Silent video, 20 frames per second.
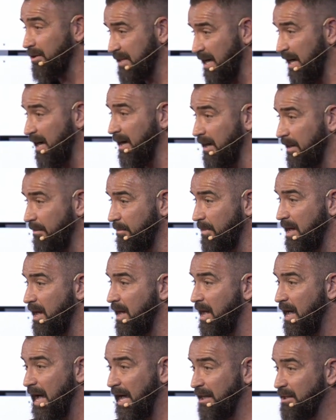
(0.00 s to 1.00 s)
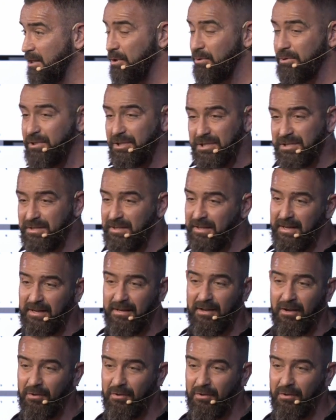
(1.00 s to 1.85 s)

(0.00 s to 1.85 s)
time and you just think,